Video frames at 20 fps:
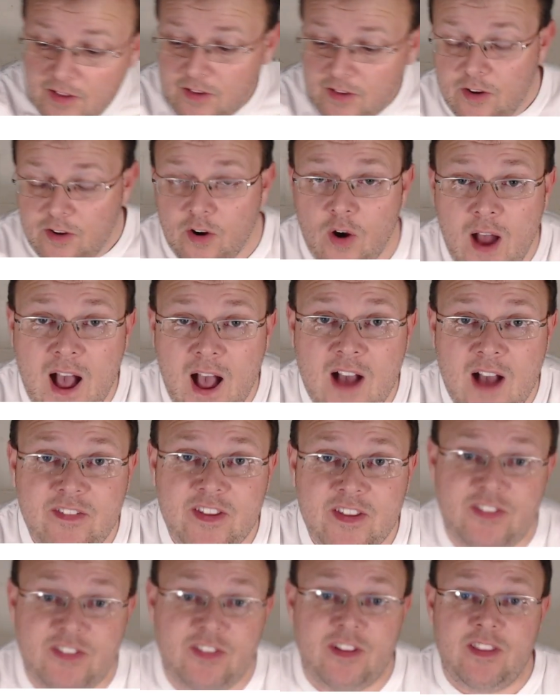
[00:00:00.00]
you know,
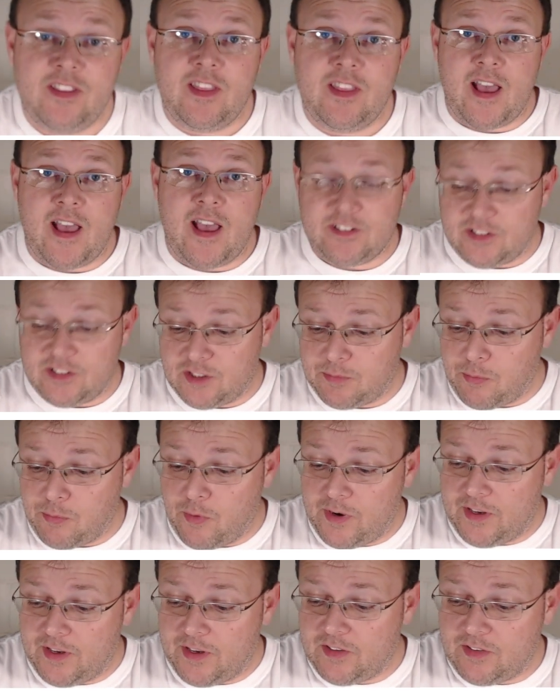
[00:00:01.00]
obviously the access
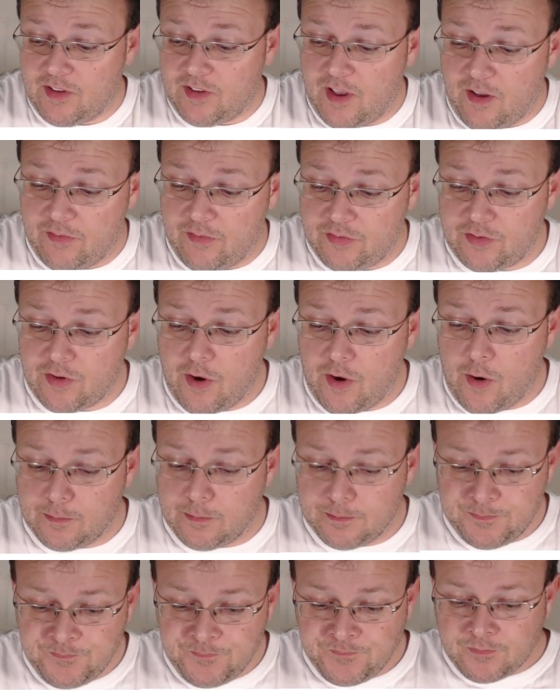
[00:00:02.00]
point itself.
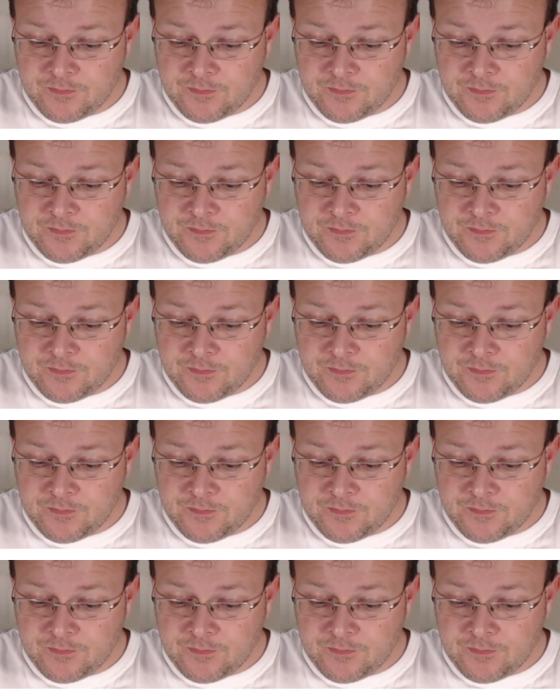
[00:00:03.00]
So